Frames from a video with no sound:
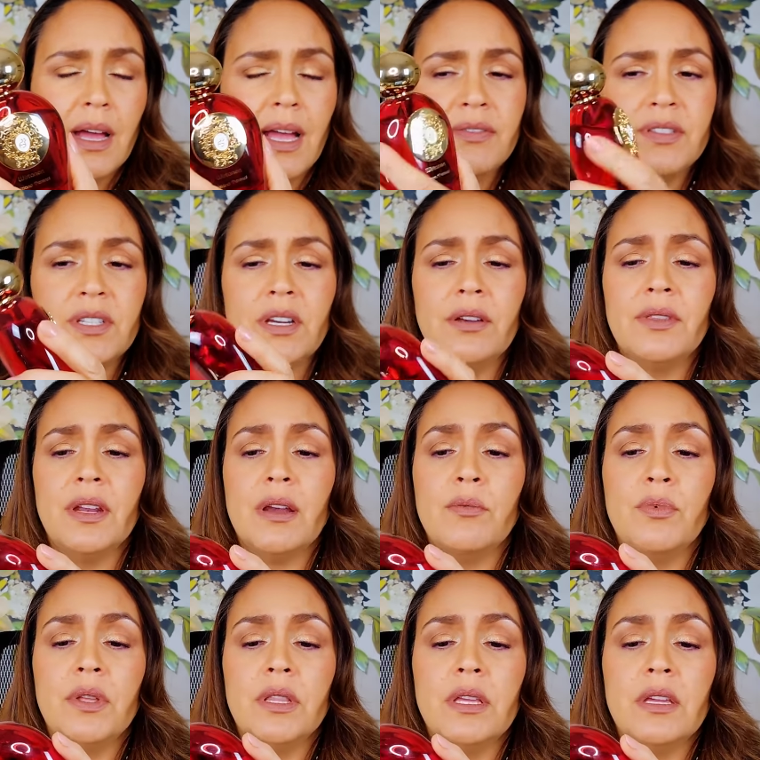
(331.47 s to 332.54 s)
I've shared that I
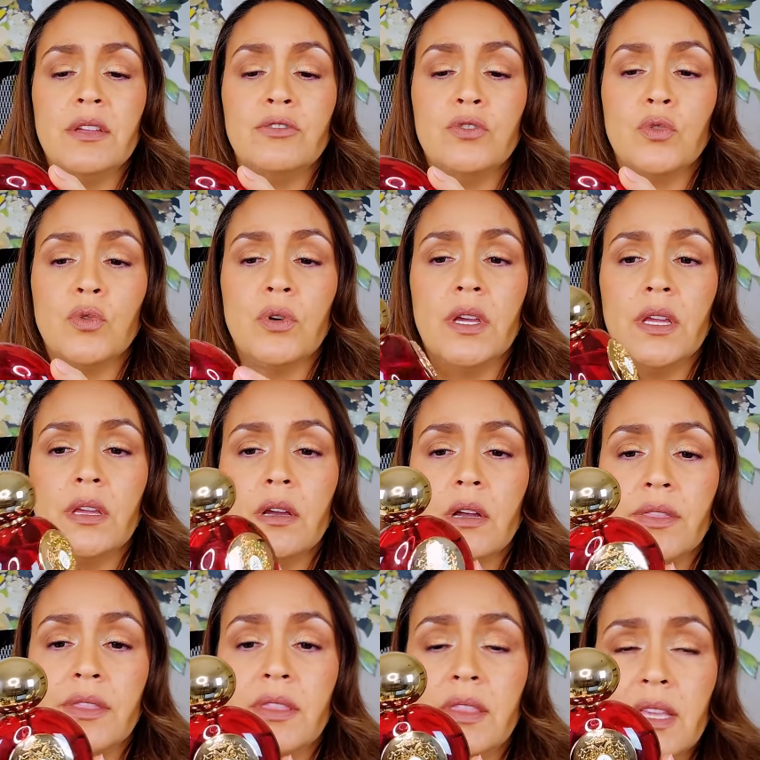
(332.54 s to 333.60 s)
really enjoy
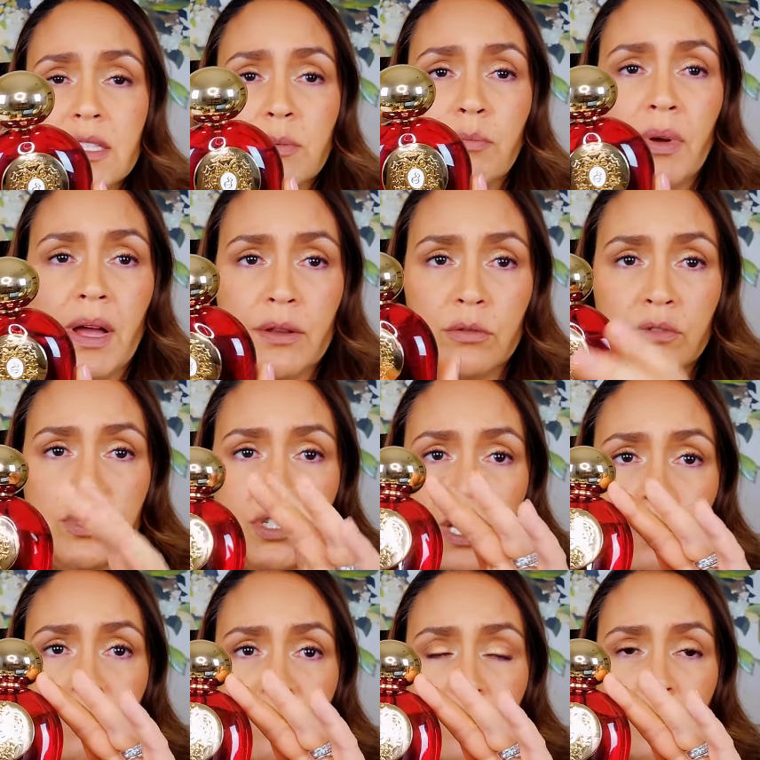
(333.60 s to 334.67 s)
this bottle
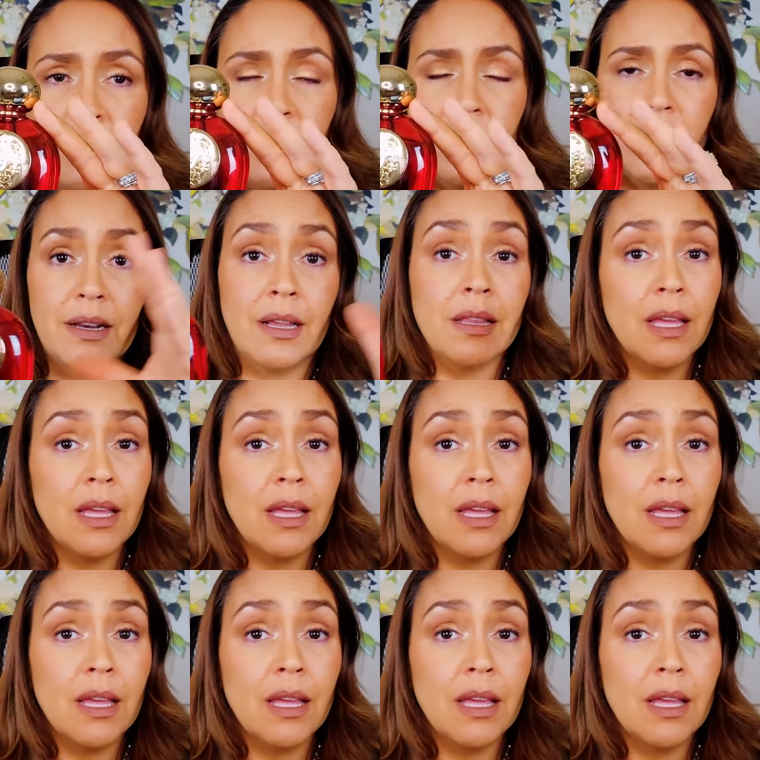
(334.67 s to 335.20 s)
shape from the line.